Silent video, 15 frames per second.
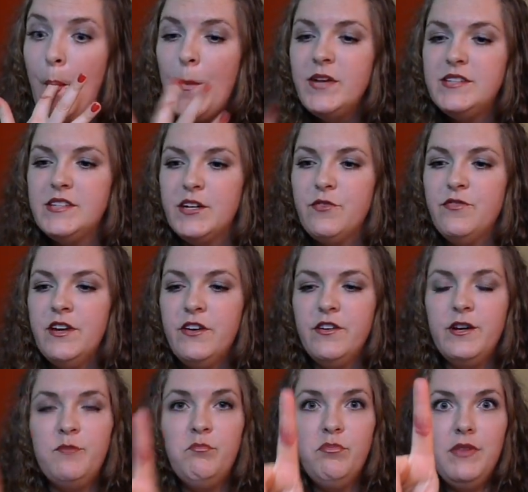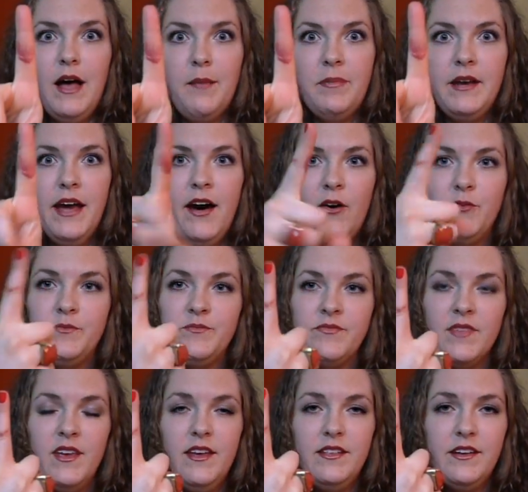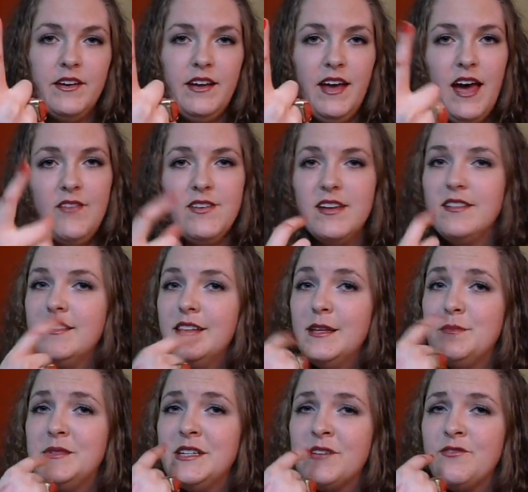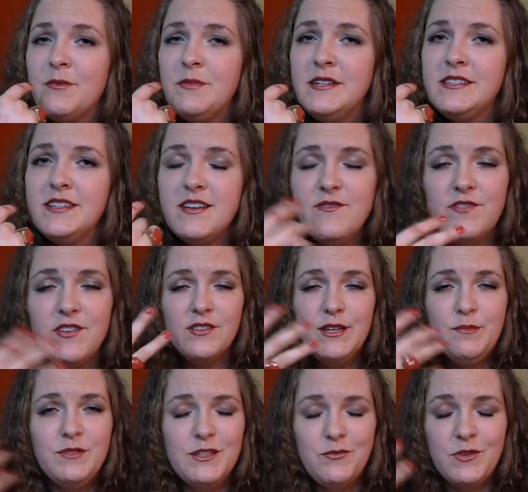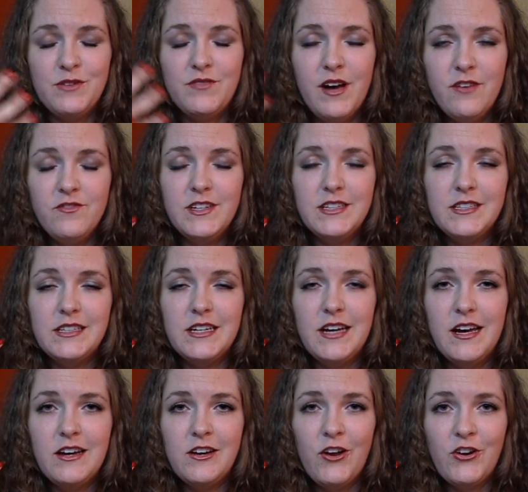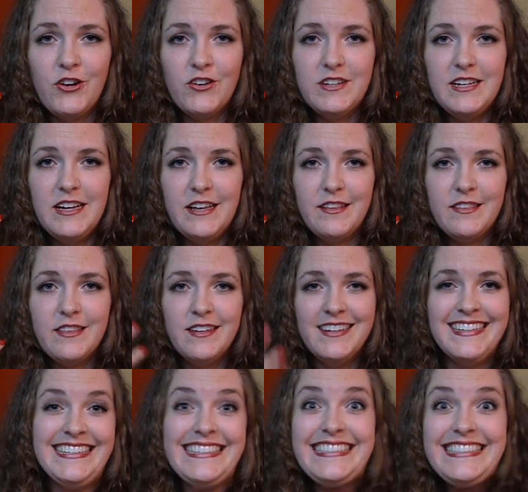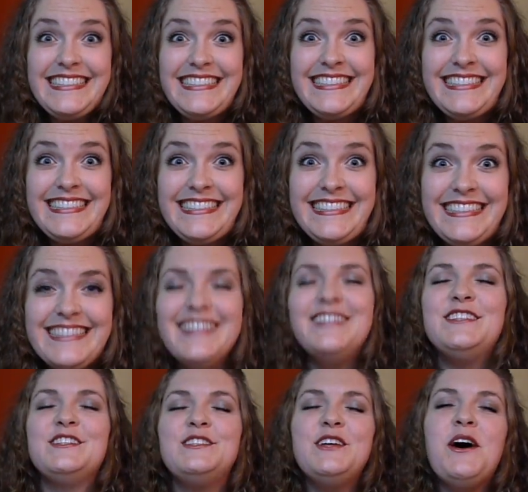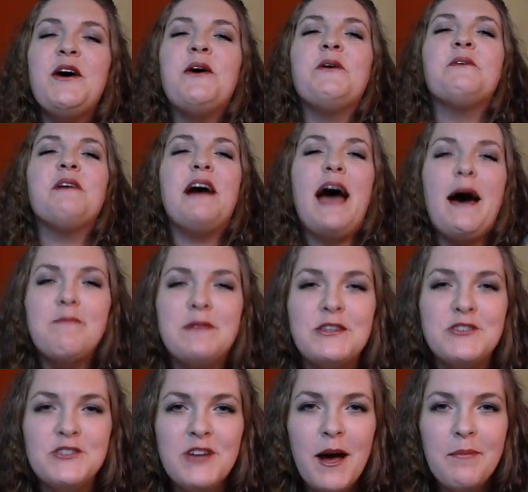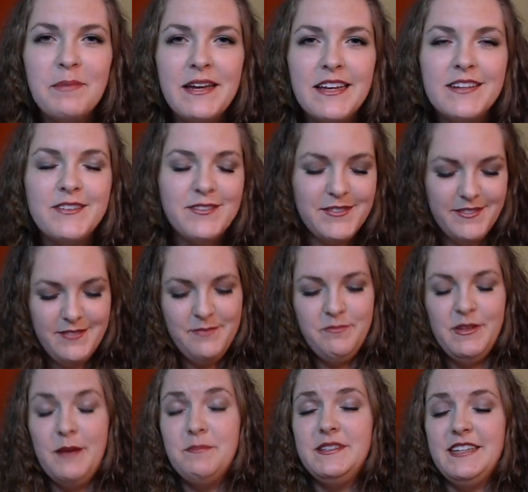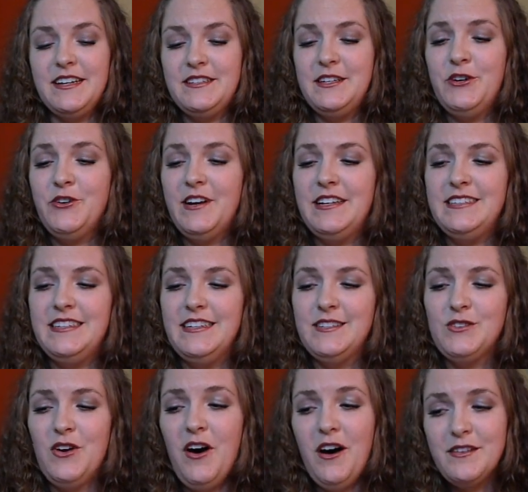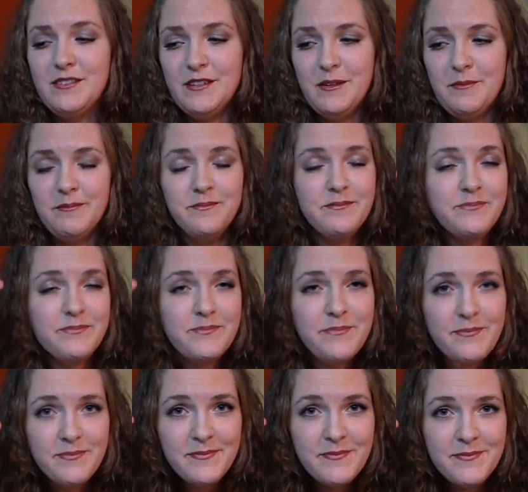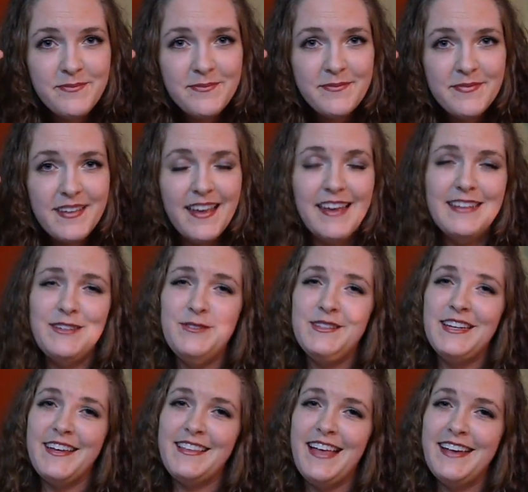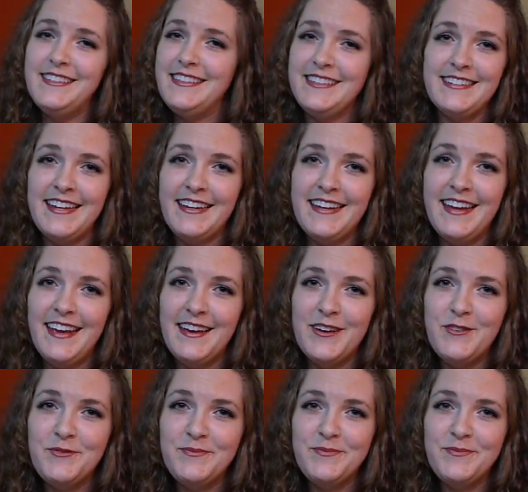stick your finger in, plop it out, and there you have it. The lipstick from inside of lips that would have obviously gotten on your teeth. So happy shopping. Plum Sexy Crazy is awesome. And you stay classy, San Diego.